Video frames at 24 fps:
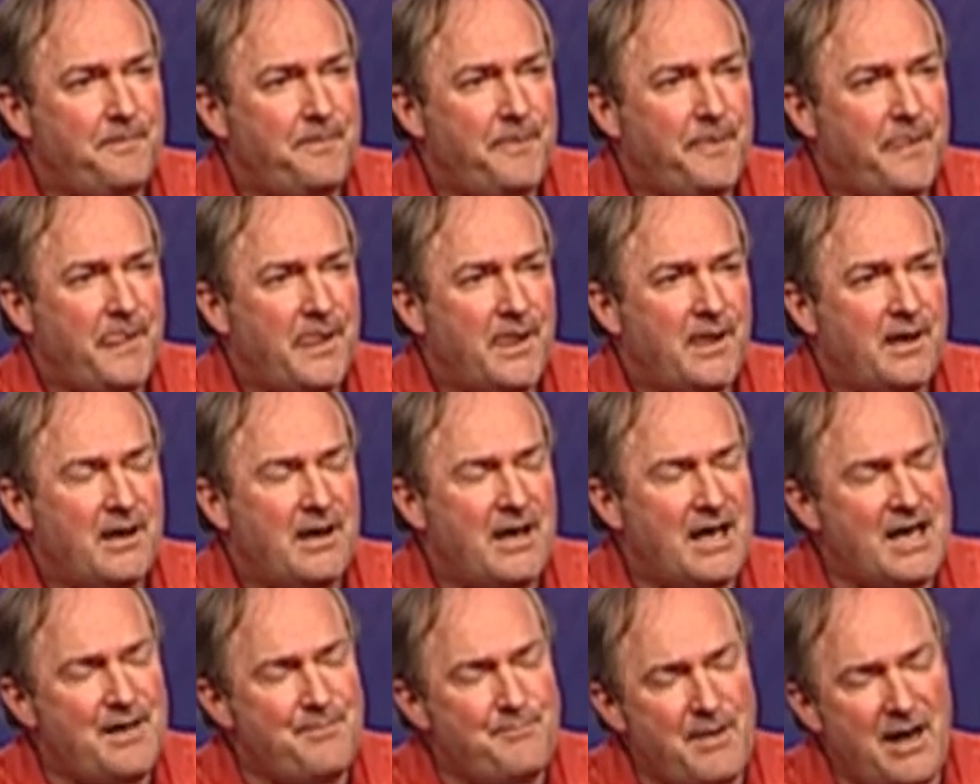
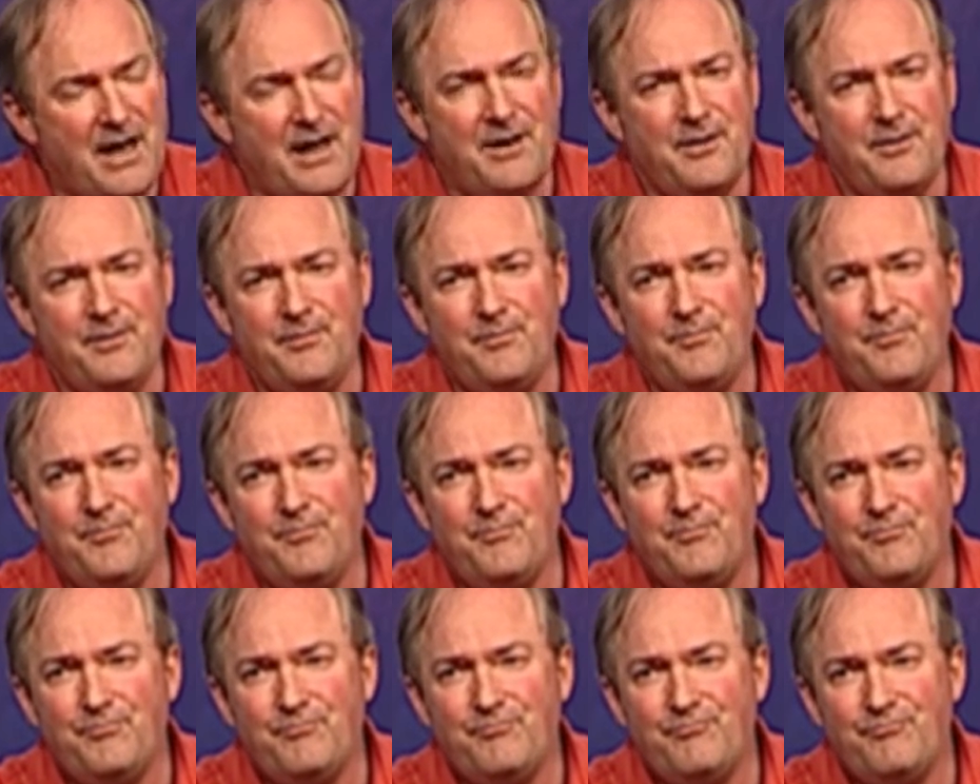Amen.
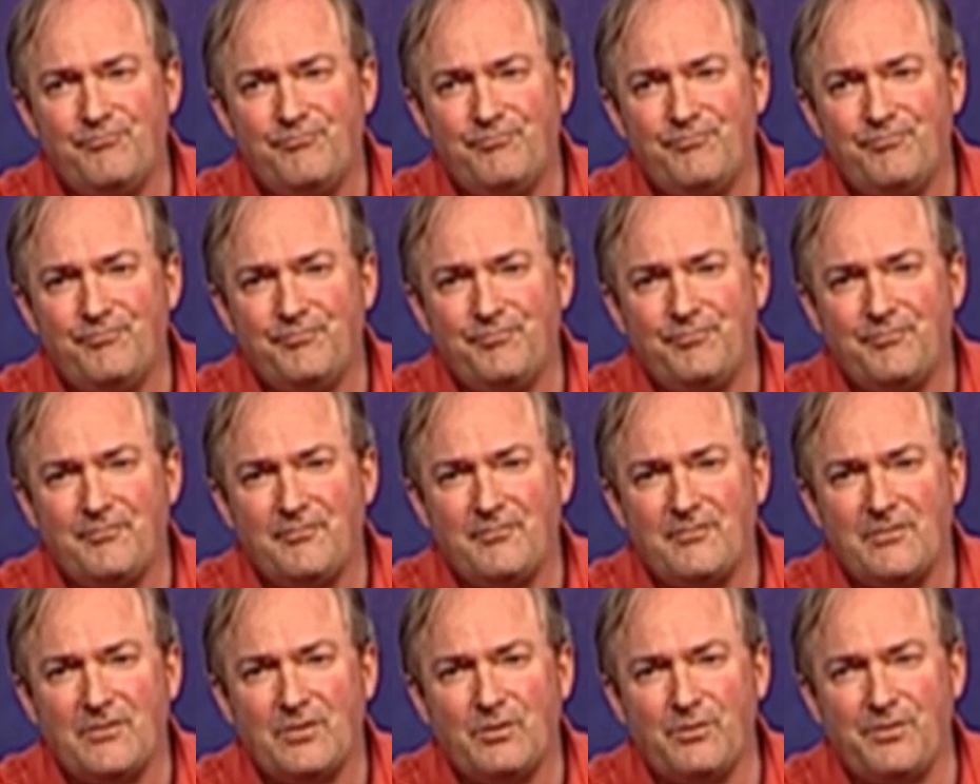
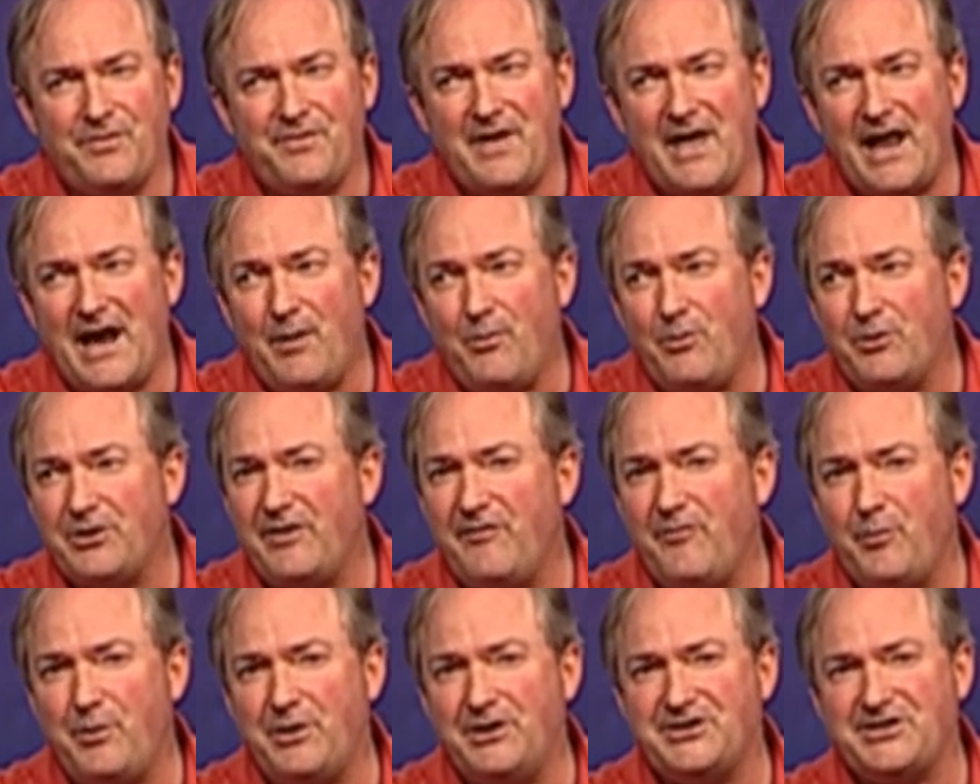With that, I want
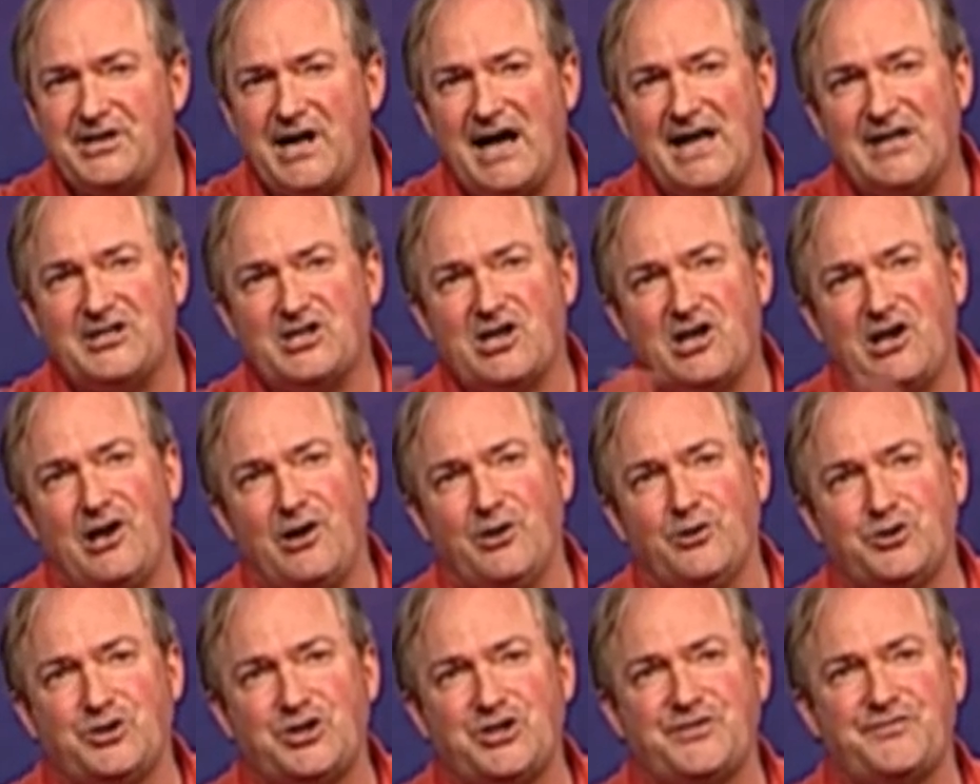everybody's eyes closed
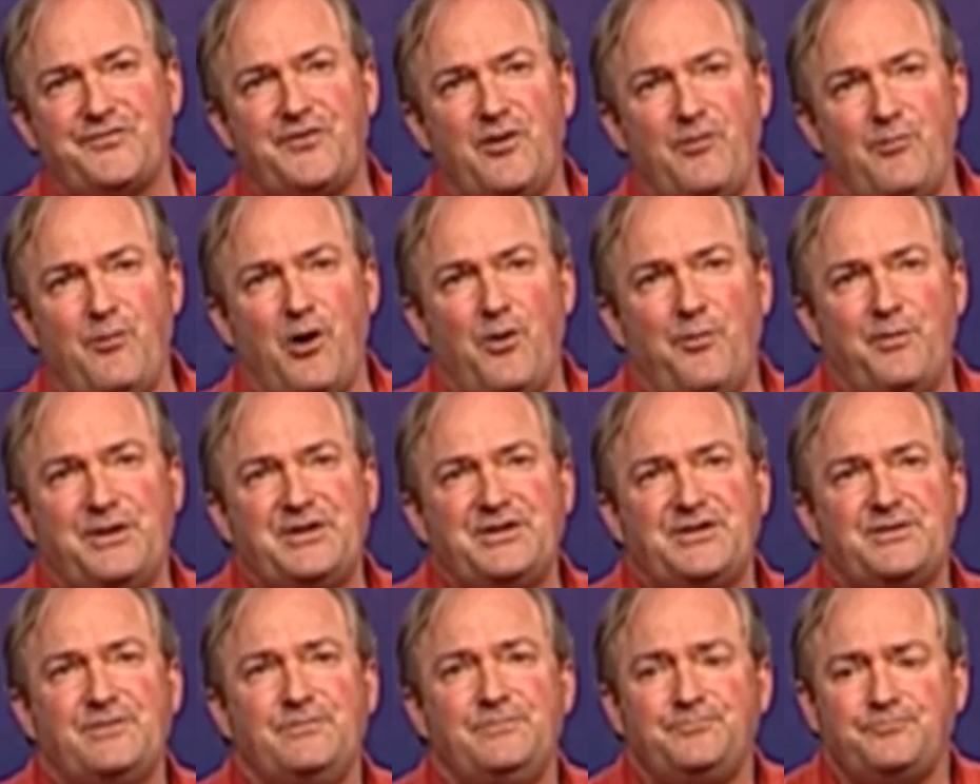just for a moment.
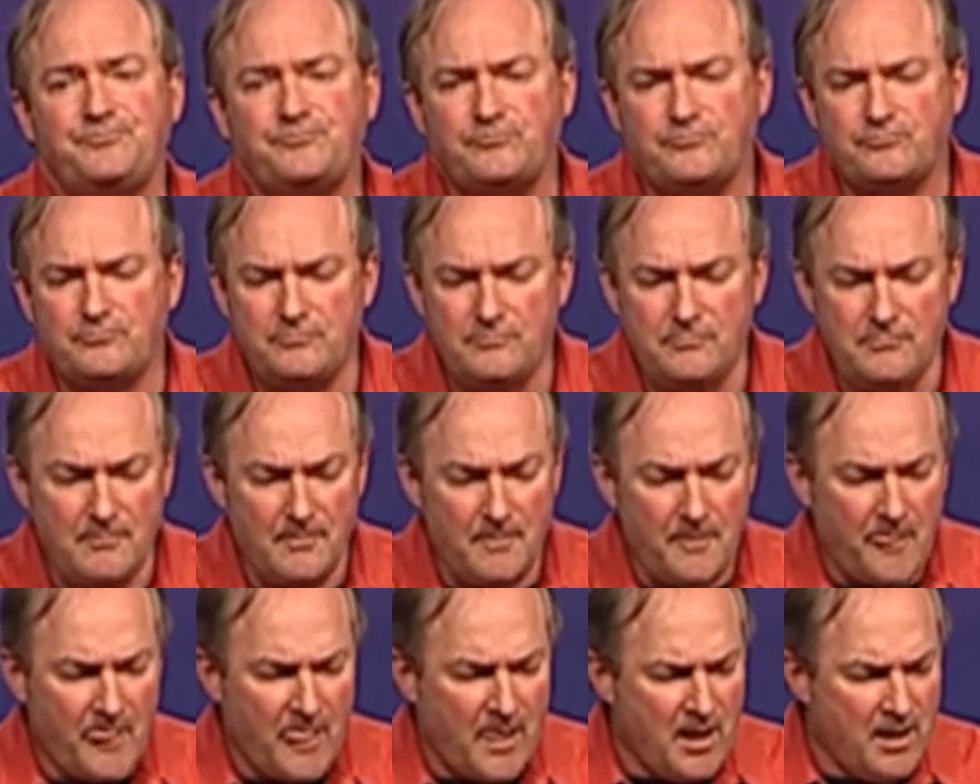
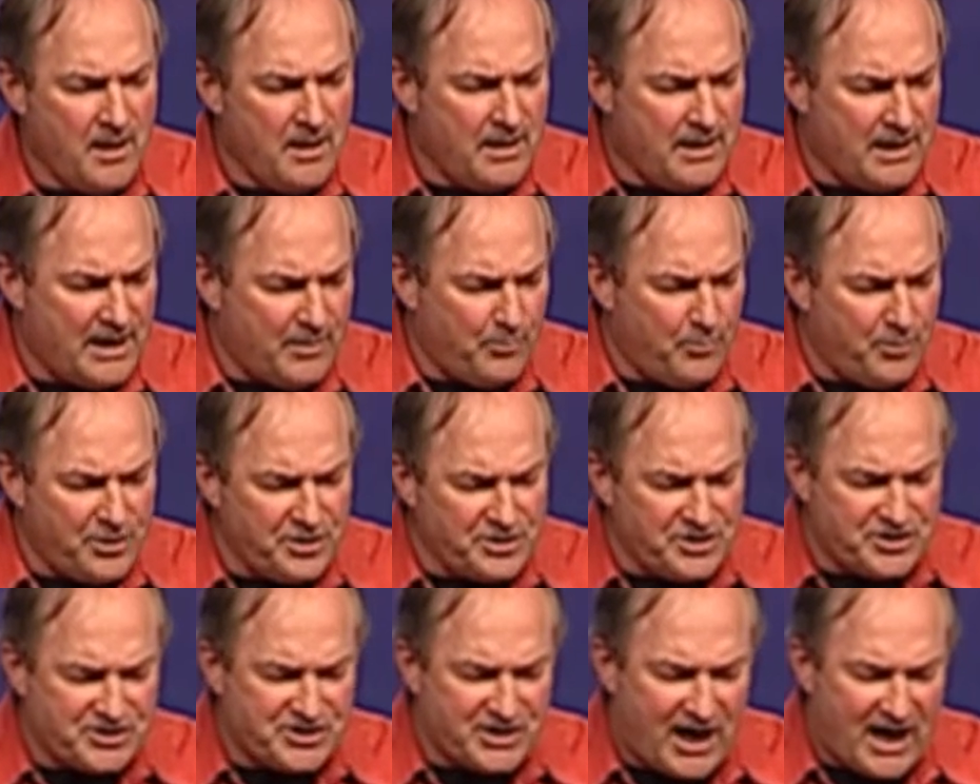And I want to just
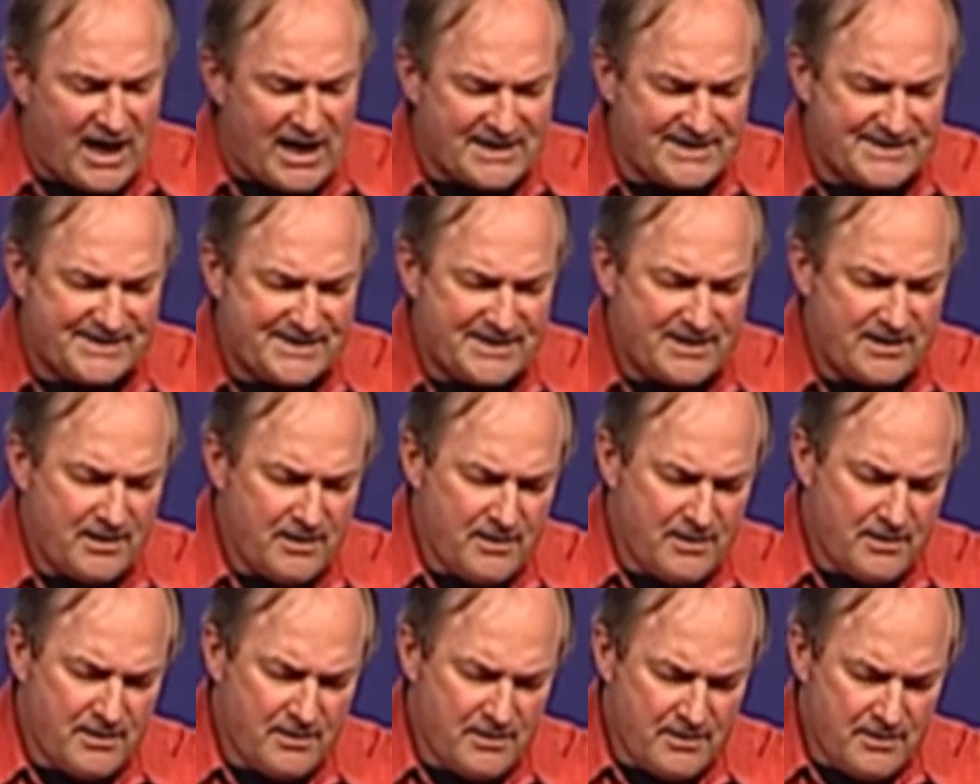ask
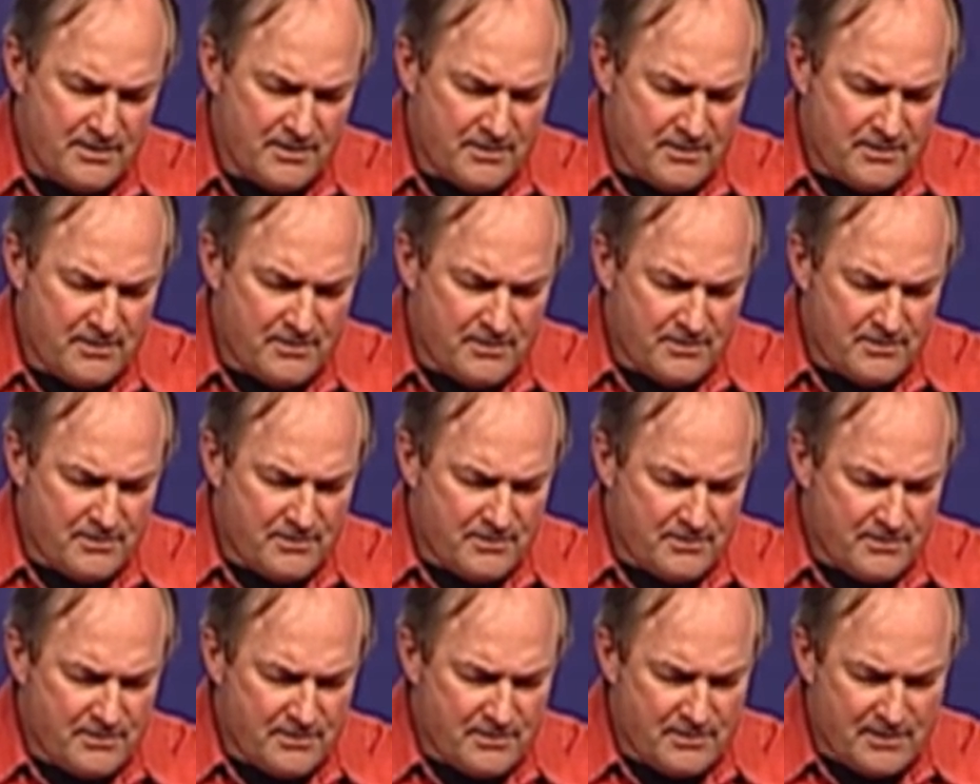
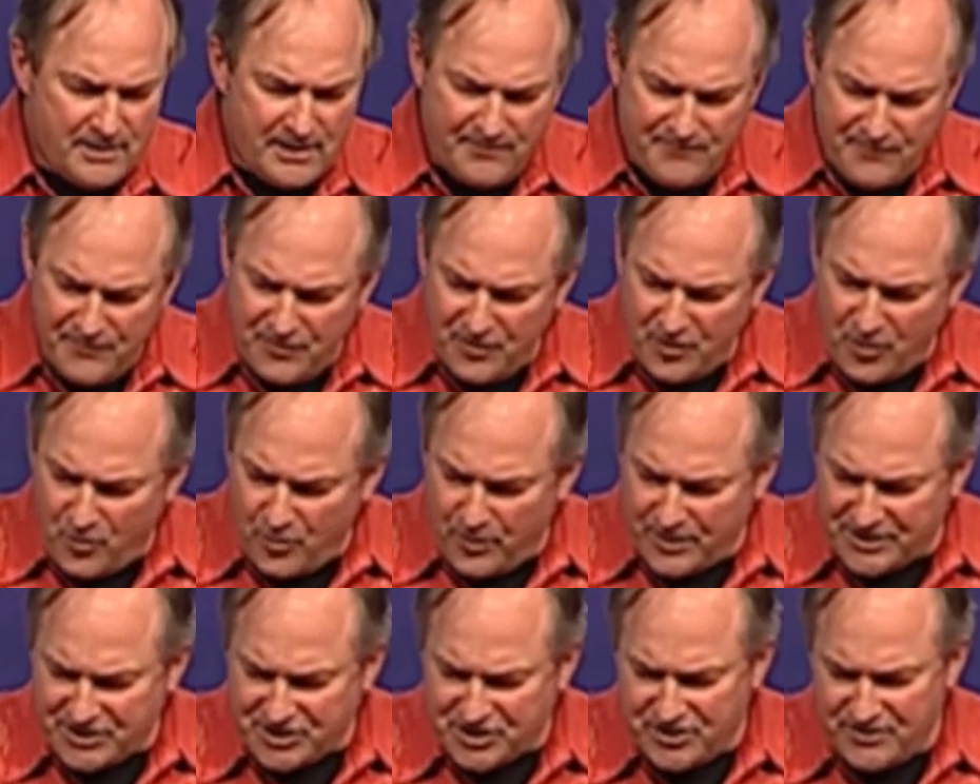even the
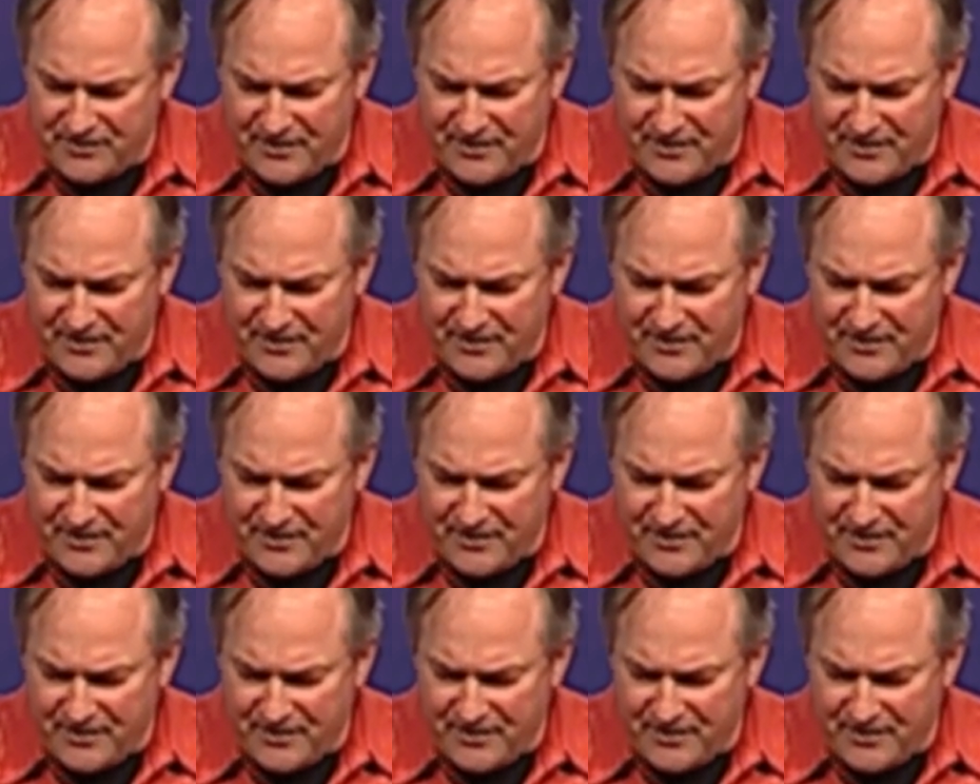question that that